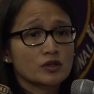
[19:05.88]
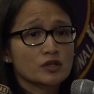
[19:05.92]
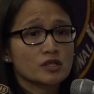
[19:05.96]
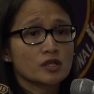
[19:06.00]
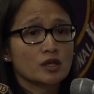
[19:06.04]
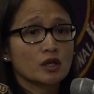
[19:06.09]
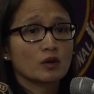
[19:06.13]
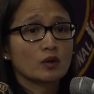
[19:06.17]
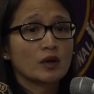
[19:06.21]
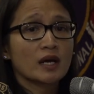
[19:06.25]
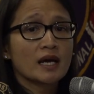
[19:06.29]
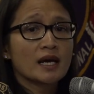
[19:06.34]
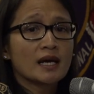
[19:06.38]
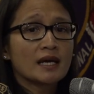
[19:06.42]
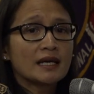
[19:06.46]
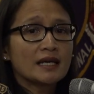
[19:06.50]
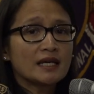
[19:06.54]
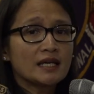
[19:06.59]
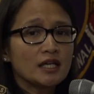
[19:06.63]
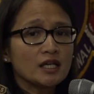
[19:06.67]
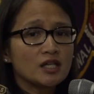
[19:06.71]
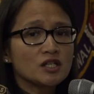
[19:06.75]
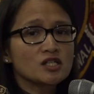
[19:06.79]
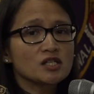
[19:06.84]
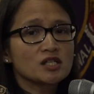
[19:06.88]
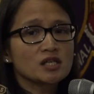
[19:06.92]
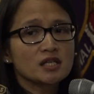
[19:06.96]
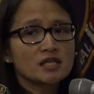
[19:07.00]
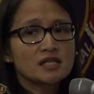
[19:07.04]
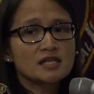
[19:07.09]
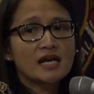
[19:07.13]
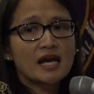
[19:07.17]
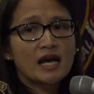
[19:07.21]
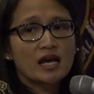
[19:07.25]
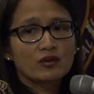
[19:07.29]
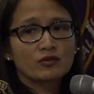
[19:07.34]
so each
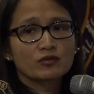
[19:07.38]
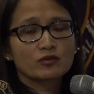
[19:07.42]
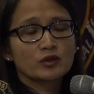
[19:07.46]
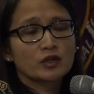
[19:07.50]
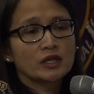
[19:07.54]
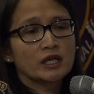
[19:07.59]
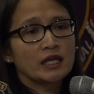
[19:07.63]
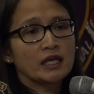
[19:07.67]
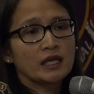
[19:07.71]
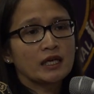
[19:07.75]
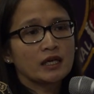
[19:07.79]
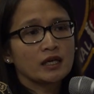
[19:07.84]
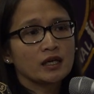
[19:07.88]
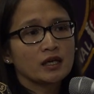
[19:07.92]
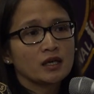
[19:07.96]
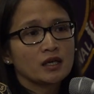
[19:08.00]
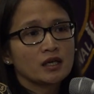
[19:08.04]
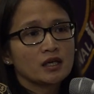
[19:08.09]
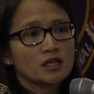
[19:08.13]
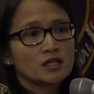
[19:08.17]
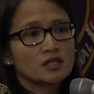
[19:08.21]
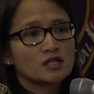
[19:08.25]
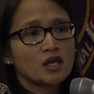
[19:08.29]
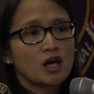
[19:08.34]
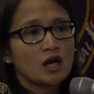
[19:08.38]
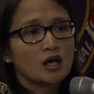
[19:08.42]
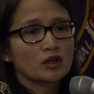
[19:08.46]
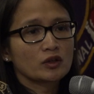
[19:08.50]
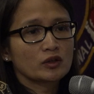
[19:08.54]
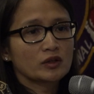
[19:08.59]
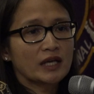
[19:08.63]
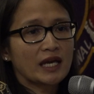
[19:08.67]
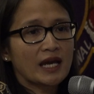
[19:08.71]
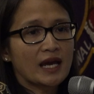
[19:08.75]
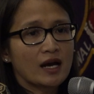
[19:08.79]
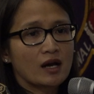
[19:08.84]
and every dollar
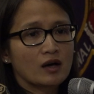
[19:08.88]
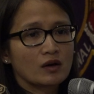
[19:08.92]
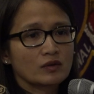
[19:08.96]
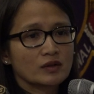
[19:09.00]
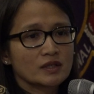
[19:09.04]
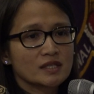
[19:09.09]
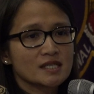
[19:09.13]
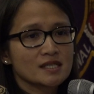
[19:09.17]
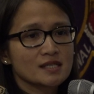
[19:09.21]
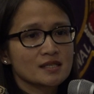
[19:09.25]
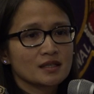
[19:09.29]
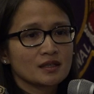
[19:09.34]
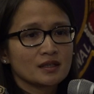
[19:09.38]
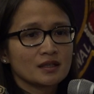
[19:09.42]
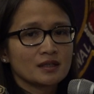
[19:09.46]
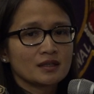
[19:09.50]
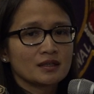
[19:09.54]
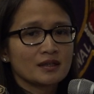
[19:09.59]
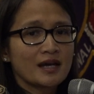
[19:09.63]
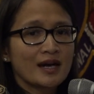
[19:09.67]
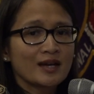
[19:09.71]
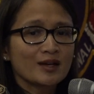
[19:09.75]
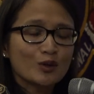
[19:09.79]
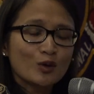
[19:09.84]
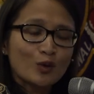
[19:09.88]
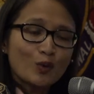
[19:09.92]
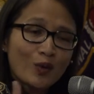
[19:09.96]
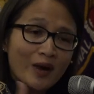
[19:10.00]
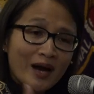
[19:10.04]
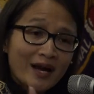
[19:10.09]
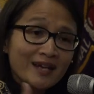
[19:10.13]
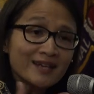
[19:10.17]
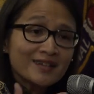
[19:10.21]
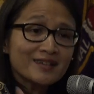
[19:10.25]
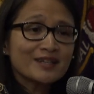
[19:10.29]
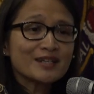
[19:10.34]
counts not
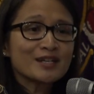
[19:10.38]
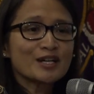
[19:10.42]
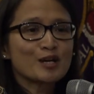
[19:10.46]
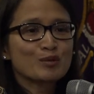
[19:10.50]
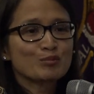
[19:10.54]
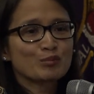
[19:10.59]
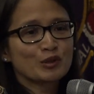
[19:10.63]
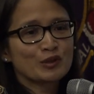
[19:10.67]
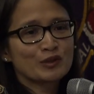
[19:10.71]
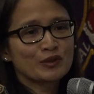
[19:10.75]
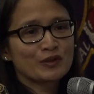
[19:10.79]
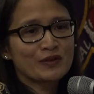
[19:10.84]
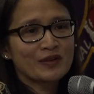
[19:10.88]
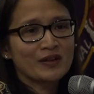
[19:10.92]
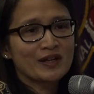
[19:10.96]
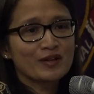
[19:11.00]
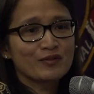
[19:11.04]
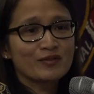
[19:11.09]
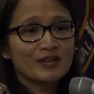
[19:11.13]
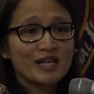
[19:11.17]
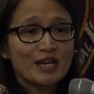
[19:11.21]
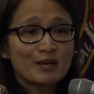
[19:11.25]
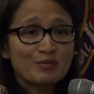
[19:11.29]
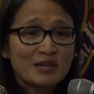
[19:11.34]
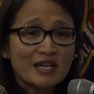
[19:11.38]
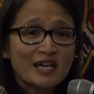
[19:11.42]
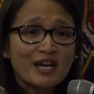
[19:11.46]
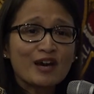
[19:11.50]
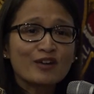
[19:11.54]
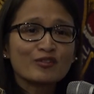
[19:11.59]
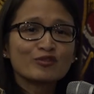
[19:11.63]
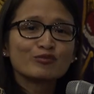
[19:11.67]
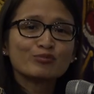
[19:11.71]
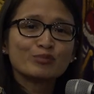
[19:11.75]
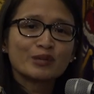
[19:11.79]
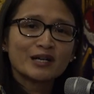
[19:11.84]
quite the number of the
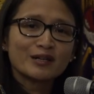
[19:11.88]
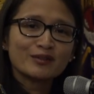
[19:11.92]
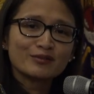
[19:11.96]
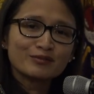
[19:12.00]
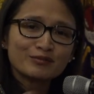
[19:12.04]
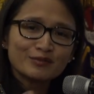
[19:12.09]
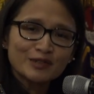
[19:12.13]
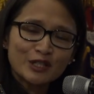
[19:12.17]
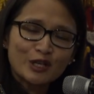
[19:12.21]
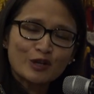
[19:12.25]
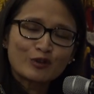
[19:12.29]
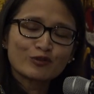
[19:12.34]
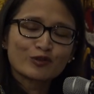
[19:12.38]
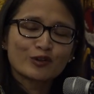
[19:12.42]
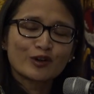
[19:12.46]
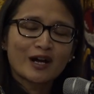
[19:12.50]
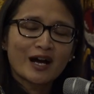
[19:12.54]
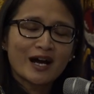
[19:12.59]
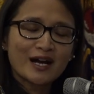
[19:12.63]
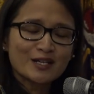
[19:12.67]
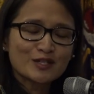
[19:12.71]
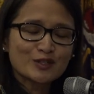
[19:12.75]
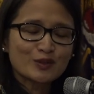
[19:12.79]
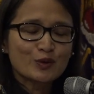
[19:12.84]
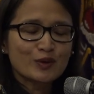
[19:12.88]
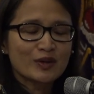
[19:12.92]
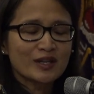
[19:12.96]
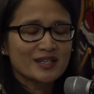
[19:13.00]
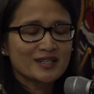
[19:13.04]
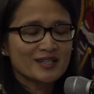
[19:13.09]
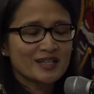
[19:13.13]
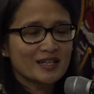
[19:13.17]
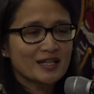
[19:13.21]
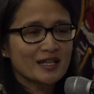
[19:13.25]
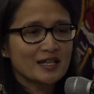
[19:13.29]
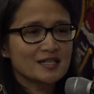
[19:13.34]
MEF, but you know, for a high school, that,
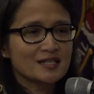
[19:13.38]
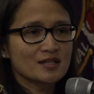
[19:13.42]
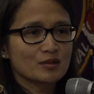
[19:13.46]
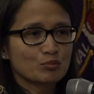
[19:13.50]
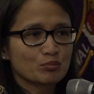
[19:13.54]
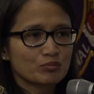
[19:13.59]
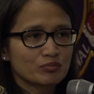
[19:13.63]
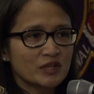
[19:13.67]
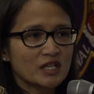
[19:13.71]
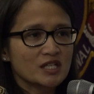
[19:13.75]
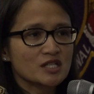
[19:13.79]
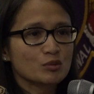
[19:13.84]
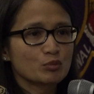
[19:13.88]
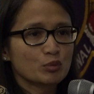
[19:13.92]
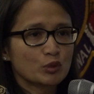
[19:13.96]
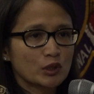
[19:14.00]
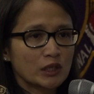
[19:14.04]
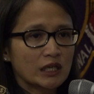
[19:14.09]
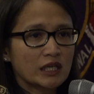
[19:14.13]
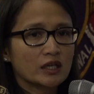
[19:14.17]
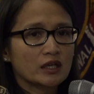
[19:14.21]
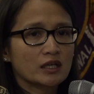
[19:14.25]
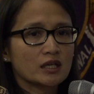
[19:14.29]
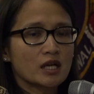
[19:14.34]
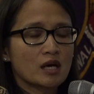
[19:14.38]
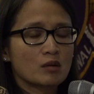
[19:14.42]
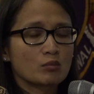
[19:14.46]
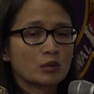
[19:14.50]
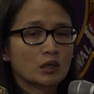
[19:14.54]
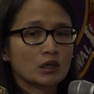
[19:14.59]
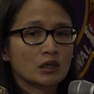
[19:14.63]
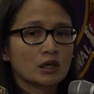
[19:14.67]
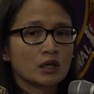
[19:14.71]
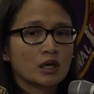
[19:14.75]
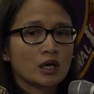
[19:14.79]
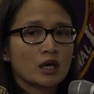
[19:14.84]
that that's, a, that's a pretty good
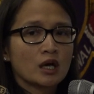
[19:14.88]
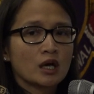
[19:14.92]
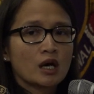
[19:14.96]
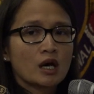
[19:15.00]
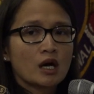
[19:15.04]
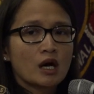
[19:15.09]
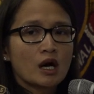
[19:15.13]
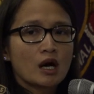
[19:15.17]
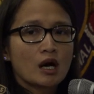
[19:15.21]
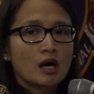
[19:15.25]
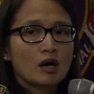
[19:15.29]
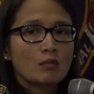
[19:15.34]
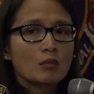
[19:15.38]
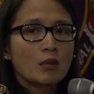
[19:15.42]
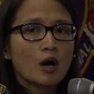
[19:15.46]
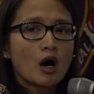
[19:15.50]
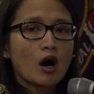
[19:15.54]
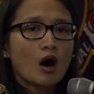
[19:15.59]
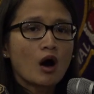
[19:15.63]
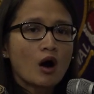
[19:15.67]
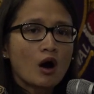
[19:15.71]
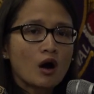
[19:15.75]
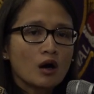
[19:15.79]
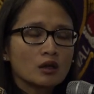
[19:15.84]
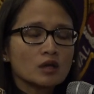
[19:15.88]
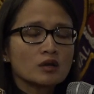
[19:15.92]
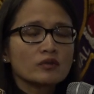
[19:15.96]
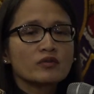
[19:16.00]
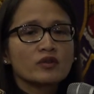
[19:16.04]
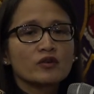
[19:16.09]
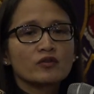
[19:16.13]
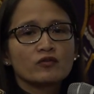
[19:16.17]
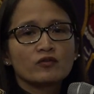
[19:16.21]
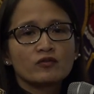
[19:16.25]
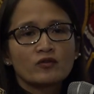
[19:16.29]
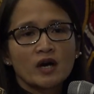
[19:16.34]
number. Um, all of
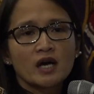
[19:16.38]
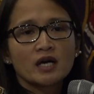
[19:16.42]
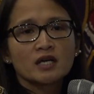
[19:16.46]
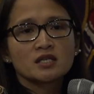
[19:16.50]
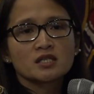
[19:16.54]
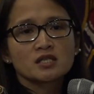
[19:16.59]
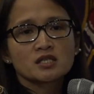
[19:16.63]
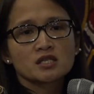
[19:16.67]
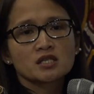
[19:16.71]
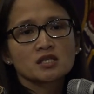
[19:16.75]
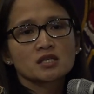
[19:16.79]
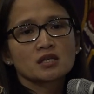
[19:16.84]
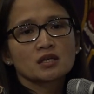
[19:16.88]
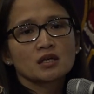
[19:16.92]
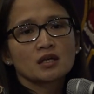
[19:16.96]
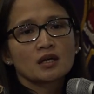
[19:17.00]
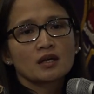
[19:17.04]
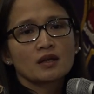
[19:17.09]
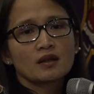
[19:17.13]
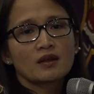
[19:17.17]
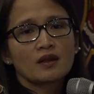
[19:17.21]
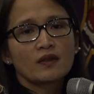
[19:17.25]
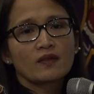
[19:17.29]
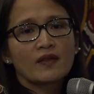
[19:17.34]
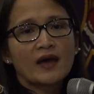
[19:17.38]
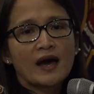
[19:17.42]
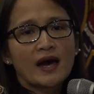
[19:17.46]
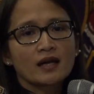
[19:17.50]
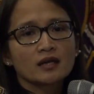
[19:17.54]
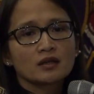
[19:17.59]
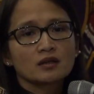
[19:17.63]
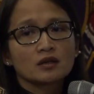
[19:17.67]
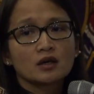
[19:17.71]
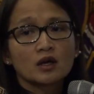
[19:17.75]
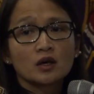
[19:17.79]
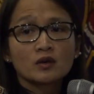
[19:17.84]
the funds that
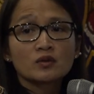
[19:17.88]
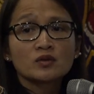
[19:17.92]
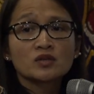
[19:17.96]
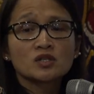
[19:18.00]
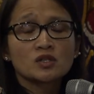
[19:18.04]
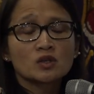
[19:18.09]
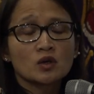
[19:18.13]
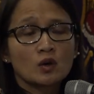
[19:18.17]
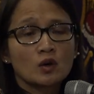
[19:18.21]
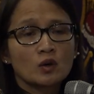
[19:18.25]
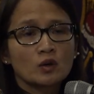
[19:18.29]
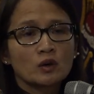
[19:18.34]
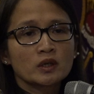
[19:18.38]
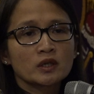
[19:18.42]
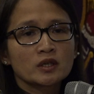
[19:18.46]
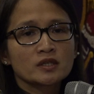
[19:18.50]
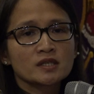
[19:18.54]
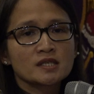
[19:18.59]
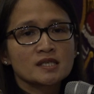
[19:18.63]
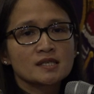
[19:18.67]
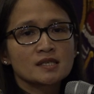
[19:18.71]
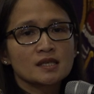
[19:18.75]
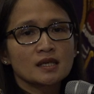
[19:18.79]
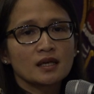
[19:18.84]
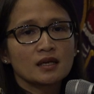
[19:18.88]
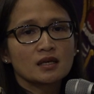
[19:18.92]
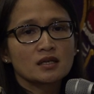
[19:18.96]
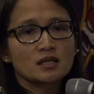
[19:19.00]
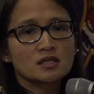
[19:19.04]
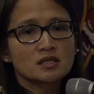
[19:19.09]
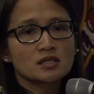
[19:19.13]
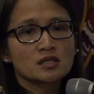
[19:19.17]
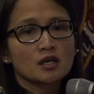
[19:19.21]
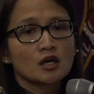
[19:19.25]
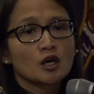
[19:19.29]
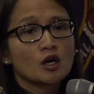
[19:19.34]
that goes towards
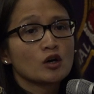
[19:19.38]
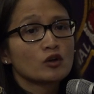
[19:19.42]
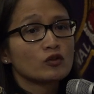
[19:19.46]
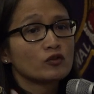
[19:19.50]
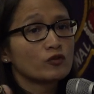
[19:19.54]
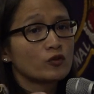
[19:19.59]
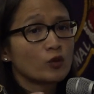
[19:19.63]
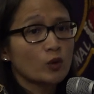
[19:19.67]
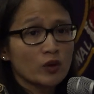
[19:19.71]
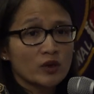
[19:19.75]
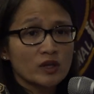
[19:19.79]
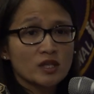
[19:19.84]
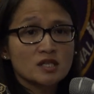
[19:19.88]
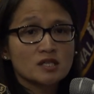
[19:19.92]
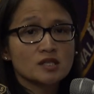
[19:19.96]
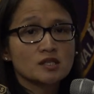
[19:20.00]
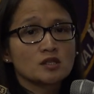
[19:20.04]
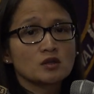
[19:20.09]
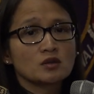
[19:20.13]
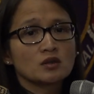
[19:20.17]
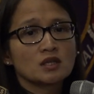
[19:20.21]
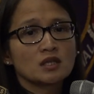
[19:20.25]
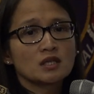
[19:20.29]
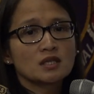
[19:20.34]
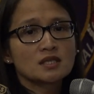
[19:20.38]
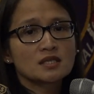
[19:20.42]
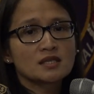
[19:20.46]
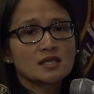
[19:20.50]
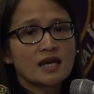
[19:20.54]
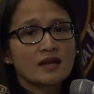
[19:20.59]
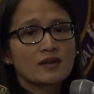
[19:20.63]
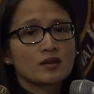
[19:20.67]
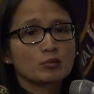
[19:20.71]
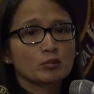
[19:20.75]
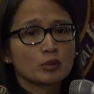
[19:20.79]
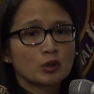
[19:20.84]
is for the students
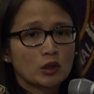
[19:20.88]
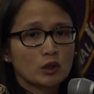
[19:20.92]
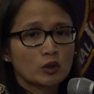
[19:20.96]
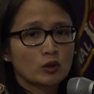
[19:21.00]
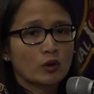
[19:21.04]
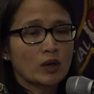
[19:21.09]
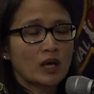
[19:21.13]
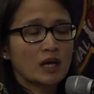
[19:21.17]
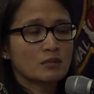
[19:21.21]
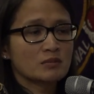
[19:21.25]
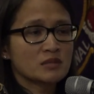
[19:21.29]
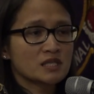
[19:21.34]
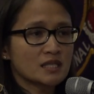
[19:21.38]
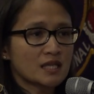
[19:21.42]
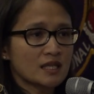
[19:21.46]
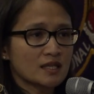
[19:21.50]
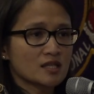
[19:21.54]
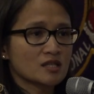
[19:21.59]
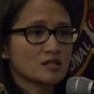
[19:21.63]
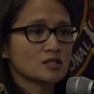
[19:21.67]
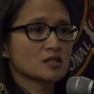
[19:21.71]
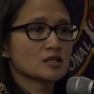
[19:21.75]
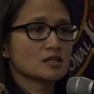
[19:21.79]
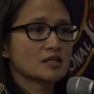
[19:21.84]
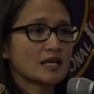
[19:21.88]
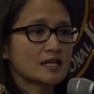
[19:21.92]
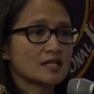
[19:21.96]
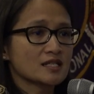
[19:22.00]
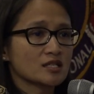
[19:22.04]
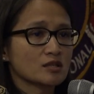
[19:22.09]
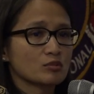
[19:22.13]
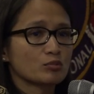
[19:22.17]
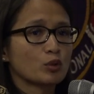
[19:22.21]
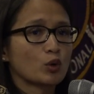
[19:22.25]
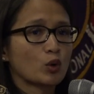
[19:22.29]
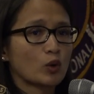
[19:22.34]
and the programs that, the, that
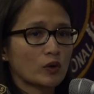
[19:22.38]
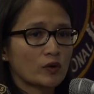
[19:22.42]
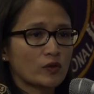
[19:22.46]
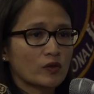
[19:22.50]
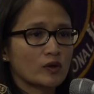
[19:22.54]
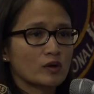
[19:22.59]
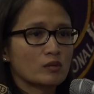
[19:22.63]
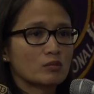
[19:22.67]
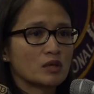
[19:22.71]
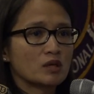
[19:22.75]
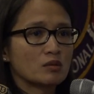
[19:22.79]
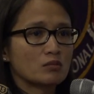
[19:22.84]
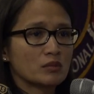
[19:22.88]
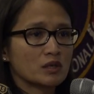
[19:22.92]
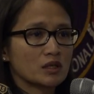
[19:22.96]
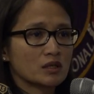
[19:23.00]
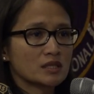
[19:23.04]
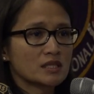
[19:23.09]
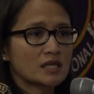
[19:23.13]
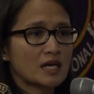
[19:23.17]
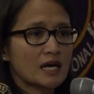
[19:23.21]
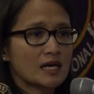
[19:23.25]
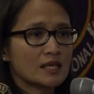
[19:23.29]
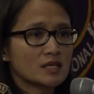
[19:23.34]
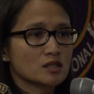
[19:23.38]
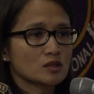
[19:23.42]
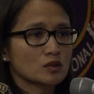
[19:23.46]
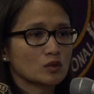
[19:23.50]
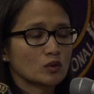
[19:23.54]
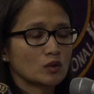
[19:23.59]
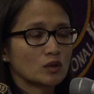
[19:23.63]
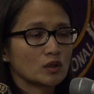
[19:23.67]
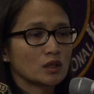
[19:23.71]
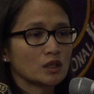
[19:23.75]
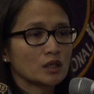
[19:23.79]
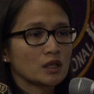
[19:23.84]
support them at Mills High
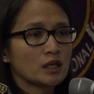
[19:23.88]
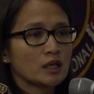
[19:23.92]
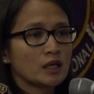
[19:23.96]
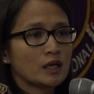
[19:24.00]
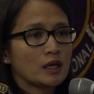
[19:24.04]
School.